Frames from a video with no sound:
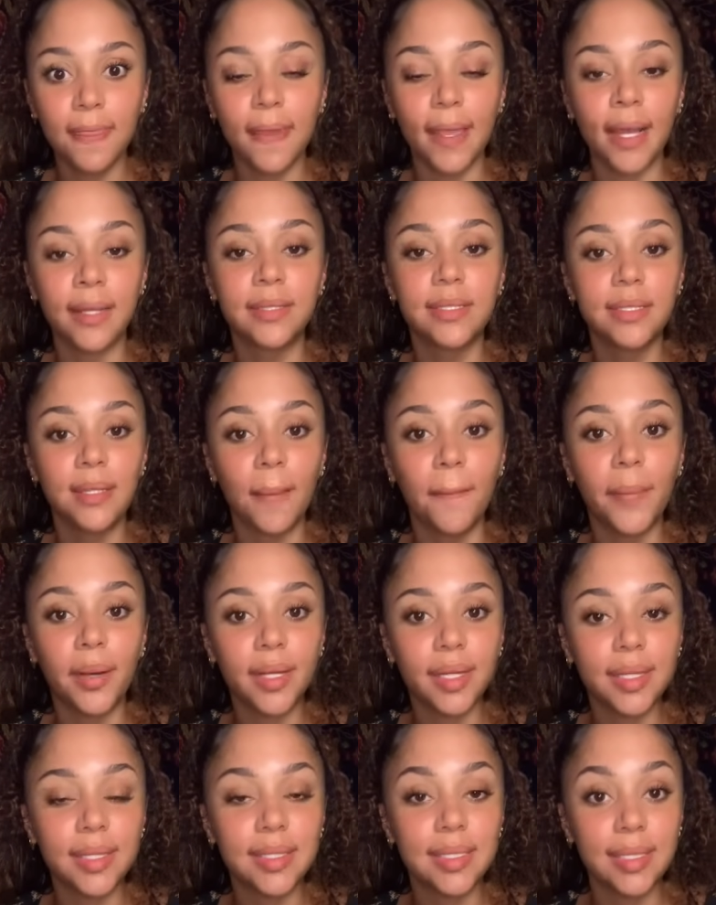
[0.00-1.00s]
and
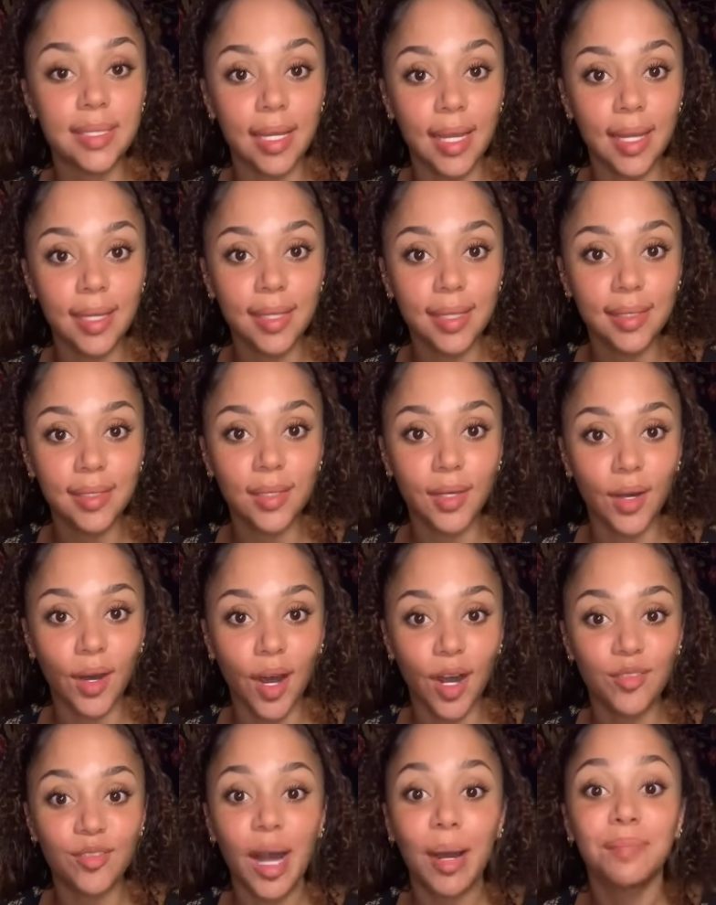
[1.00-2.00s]
somebody is nailing the
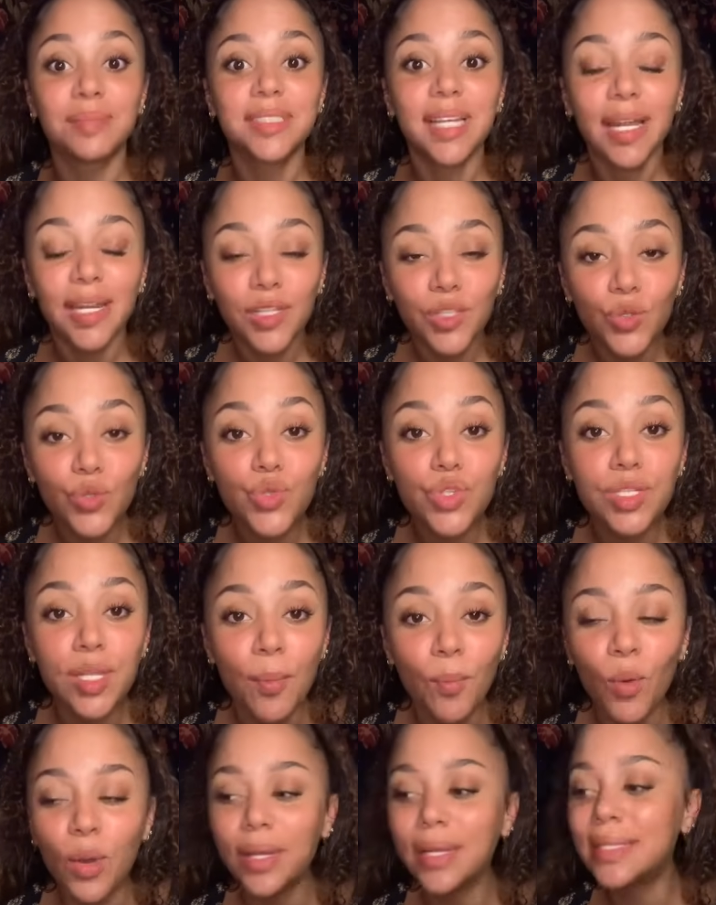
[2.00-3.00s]
coffin. I'm telling you,
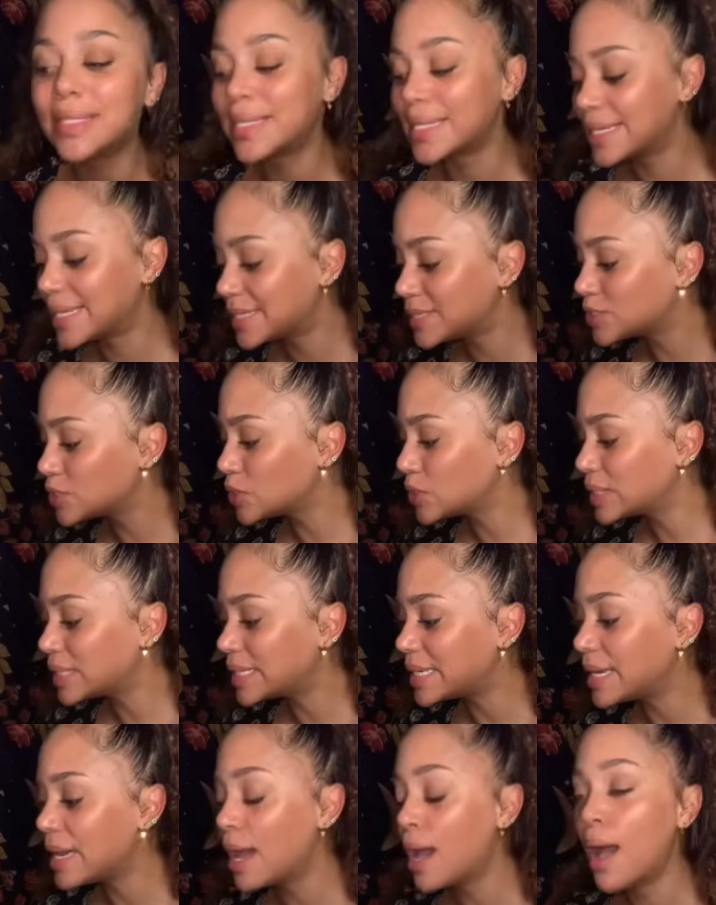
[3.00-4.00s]
someone is
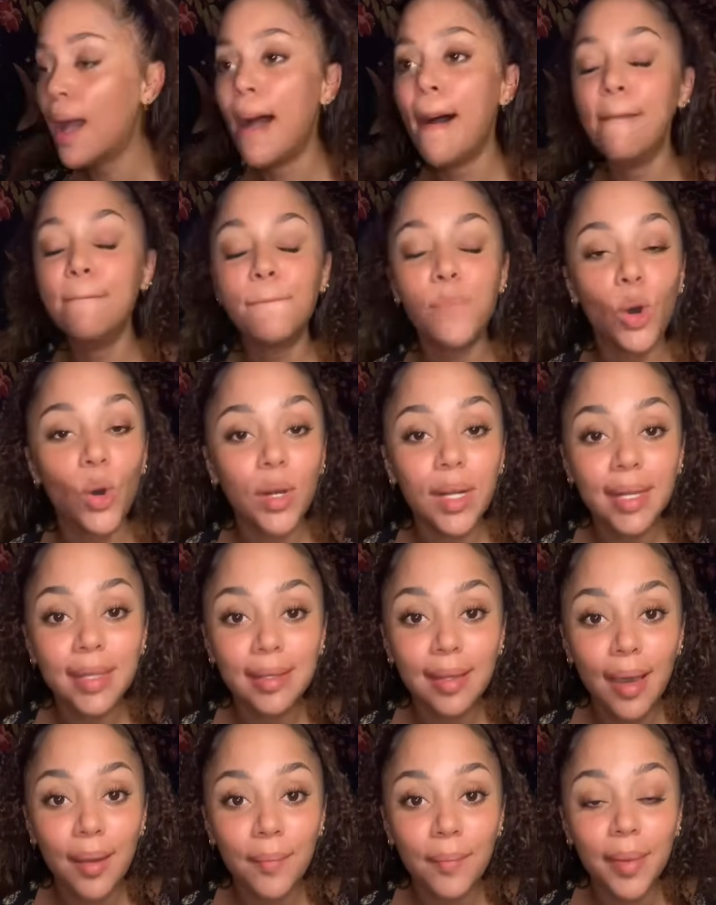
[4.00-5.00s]
literally putting
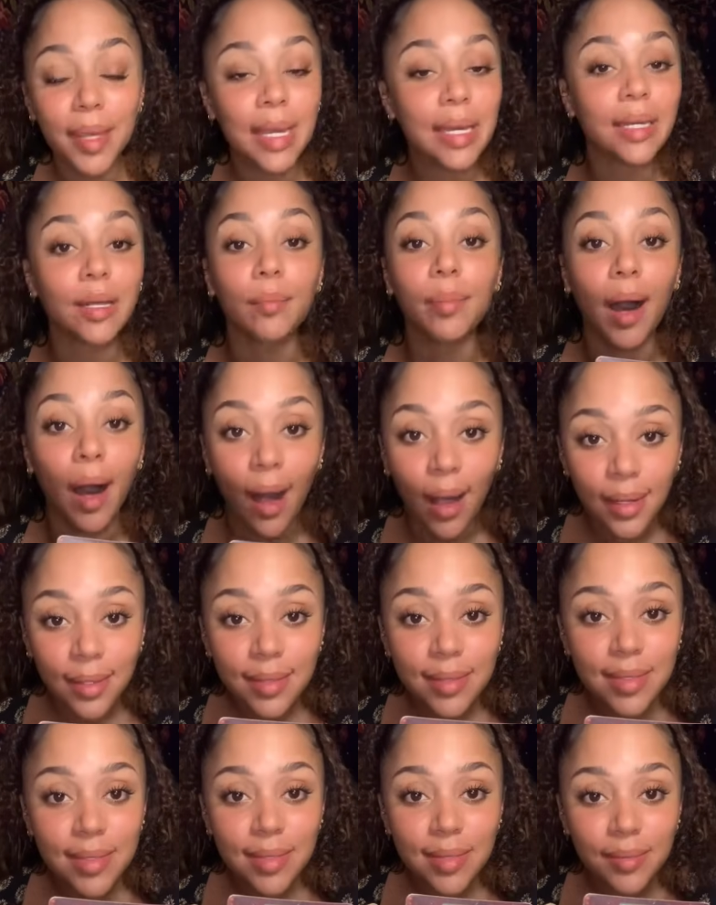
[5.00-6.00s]
them in a
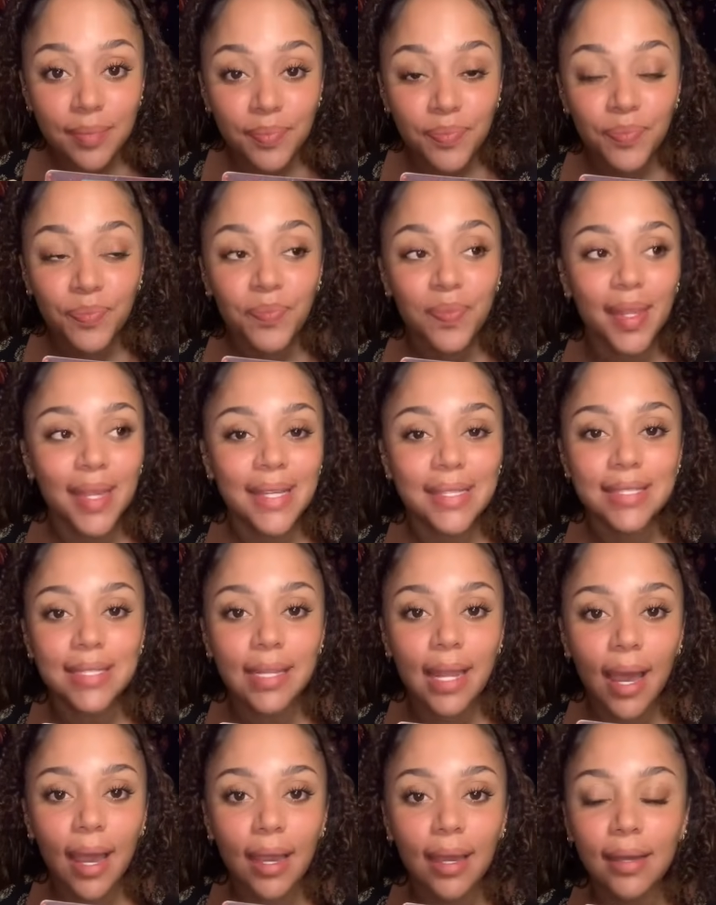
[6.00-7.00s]
box. It's
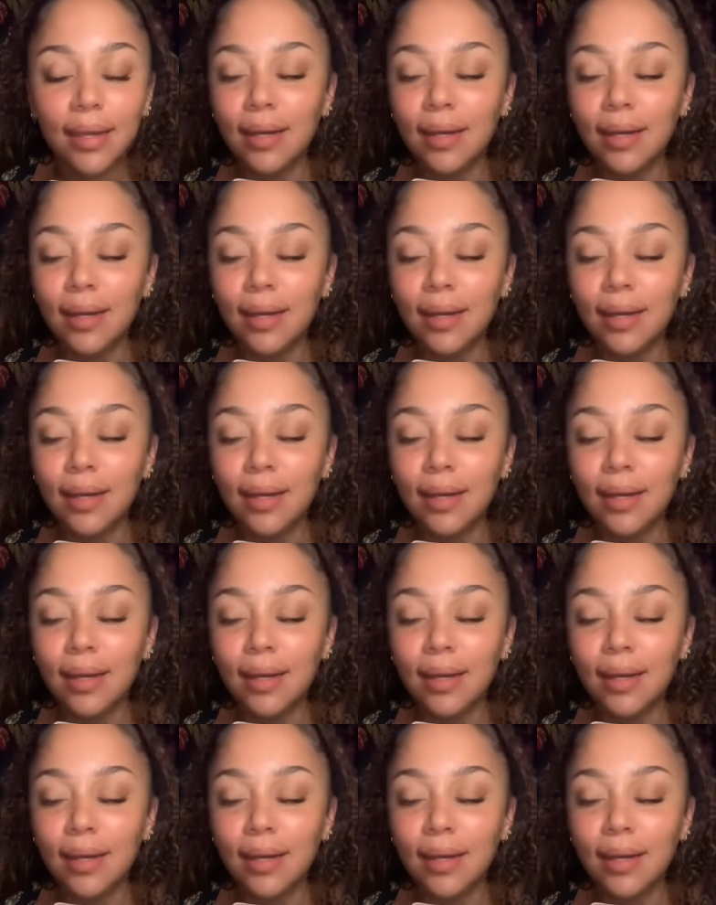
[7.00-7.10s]
like,